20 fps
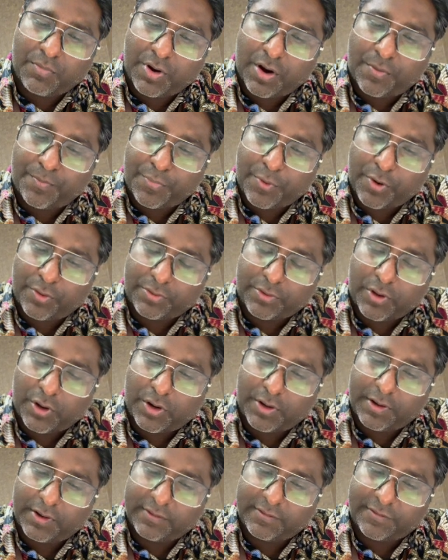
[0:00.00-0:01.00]
of
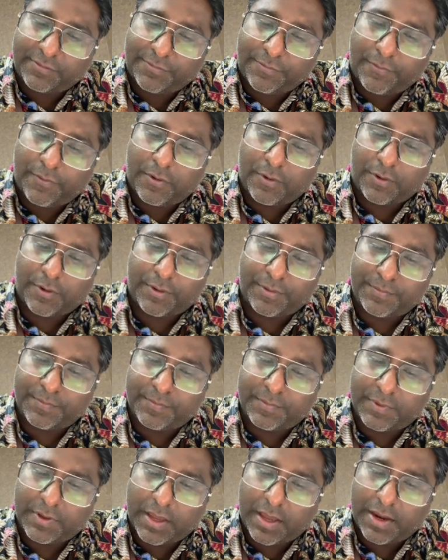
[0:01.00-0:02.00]
proton is 4,
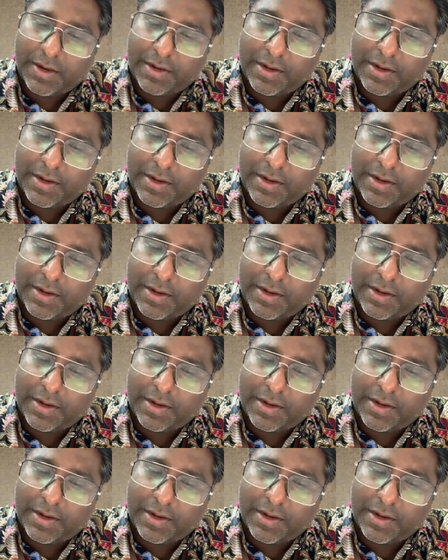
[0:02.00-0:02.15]
okay,